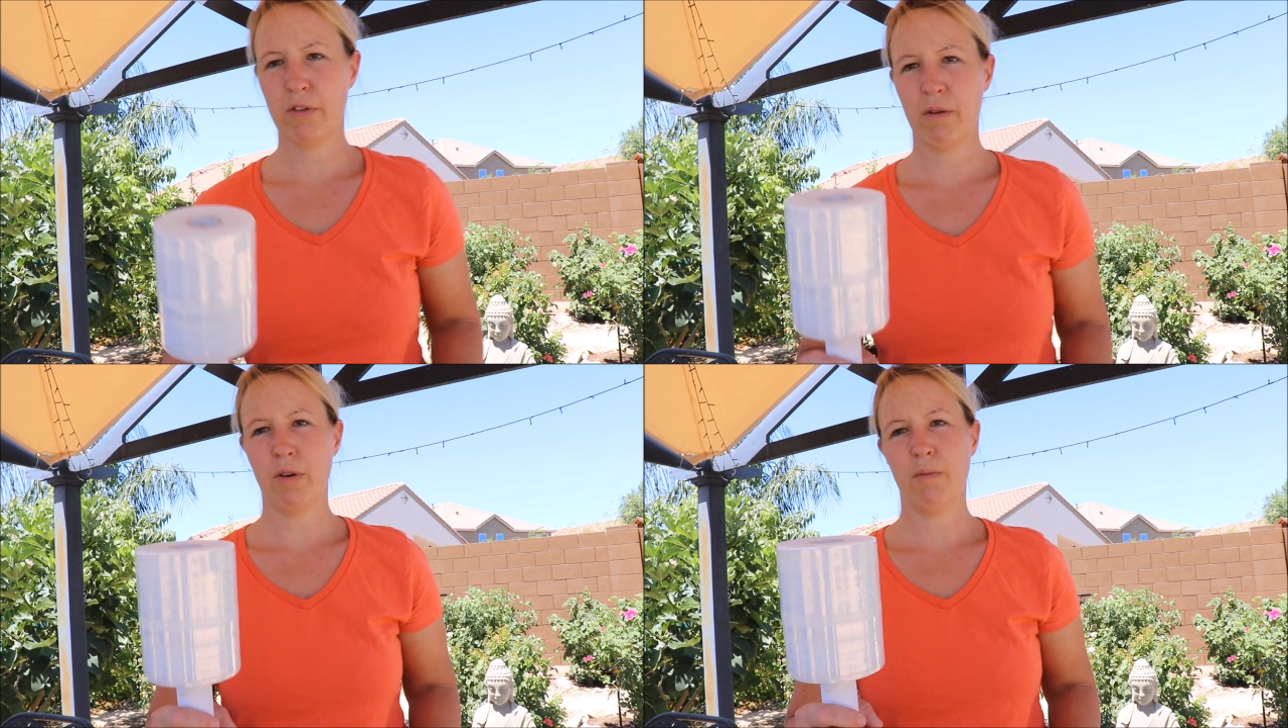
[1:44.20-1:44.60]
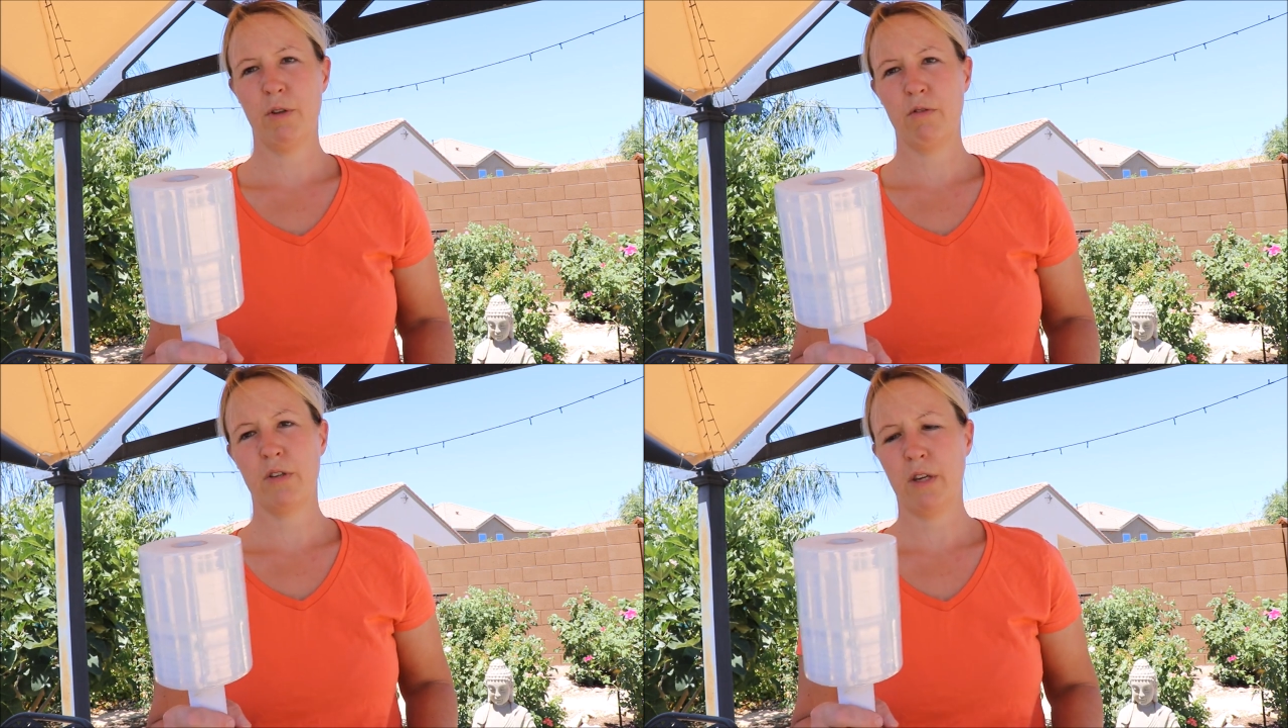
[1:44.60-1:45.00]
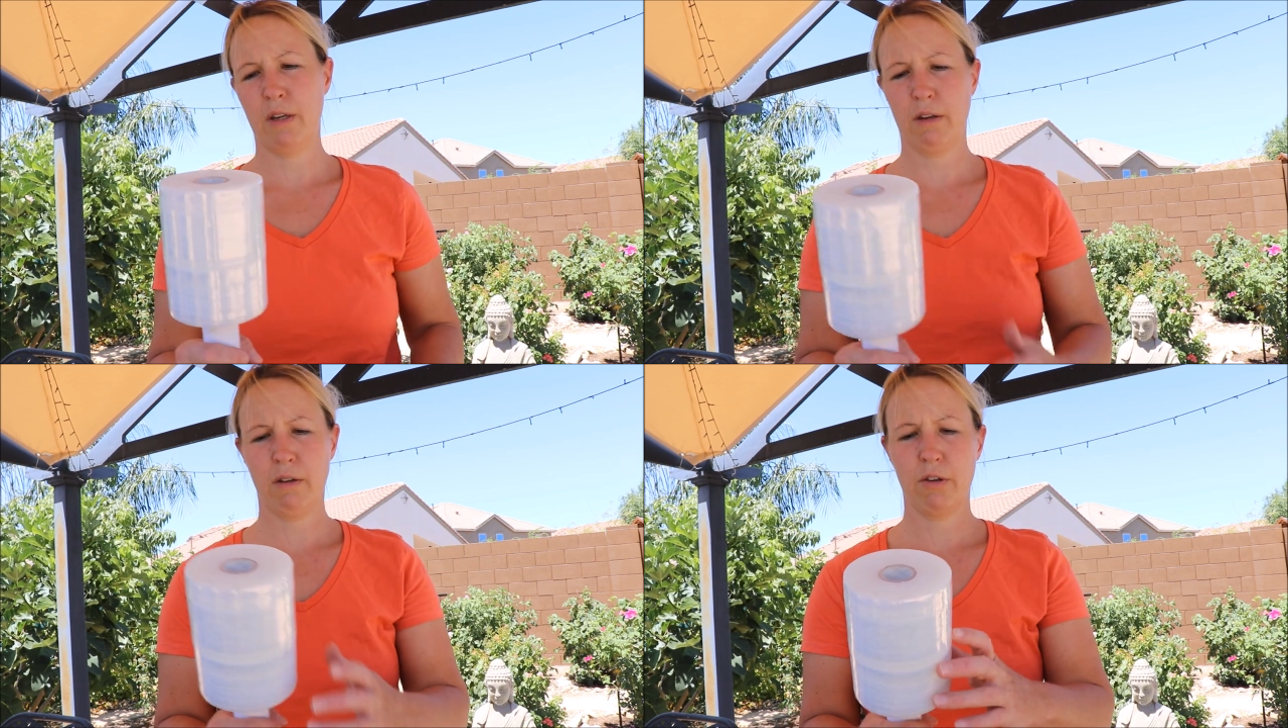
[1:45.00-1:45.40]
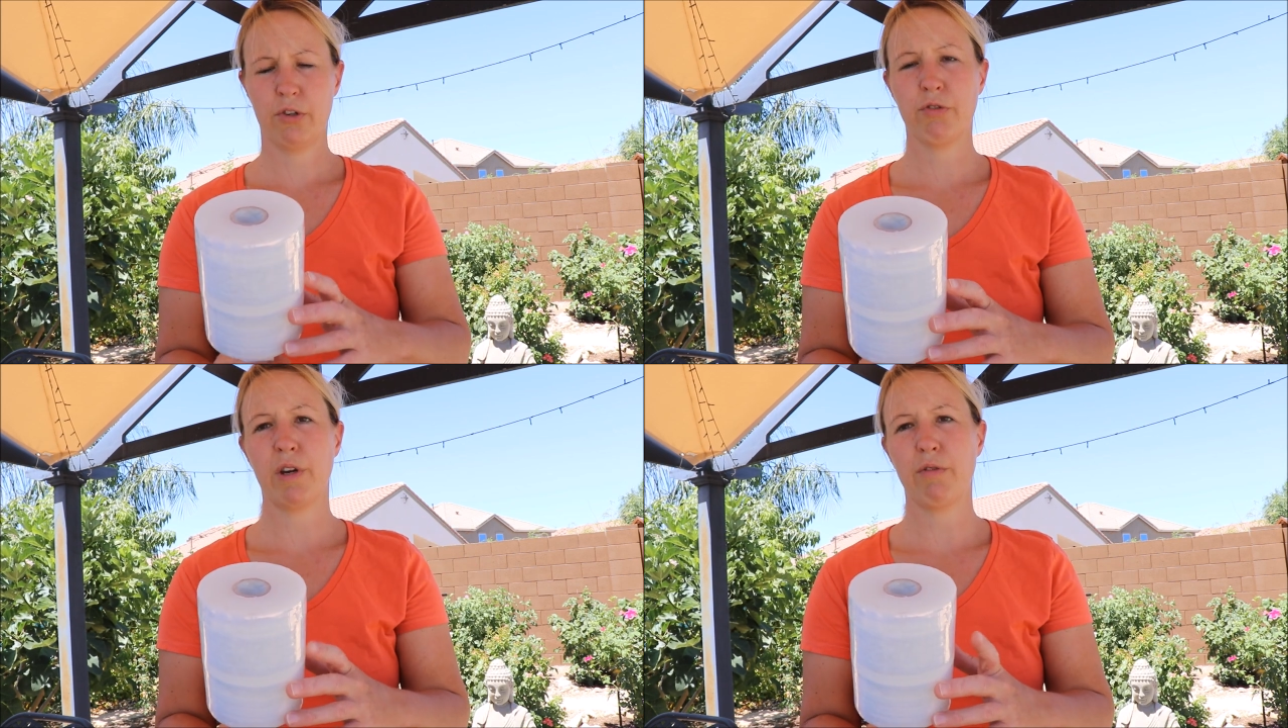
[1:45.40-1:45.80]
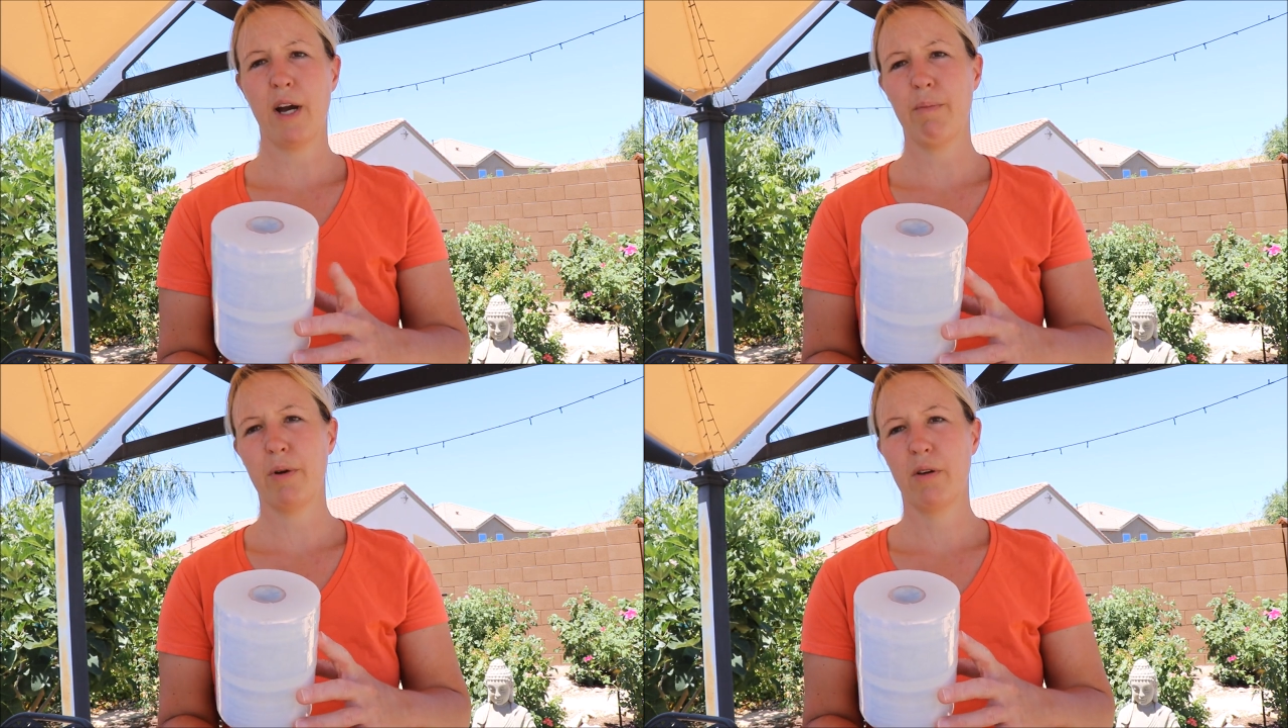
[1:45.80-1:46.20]
is I'm using shrink
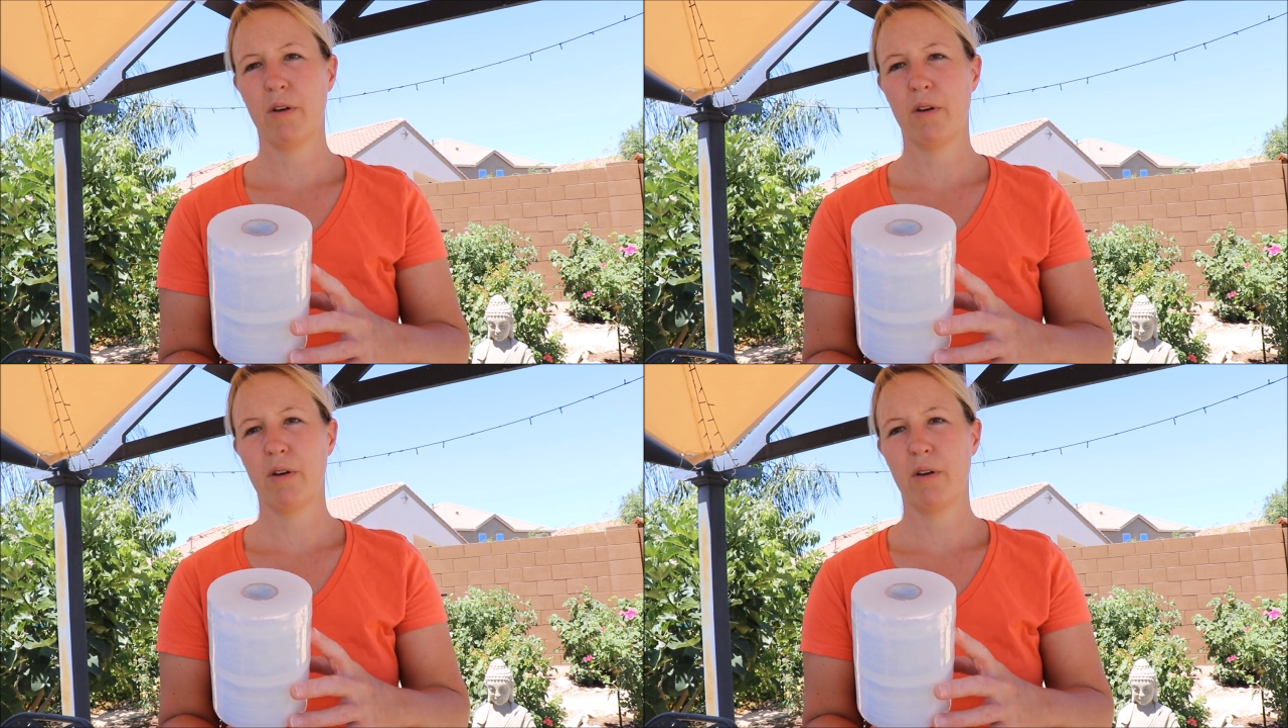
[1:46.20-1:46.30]
wrap.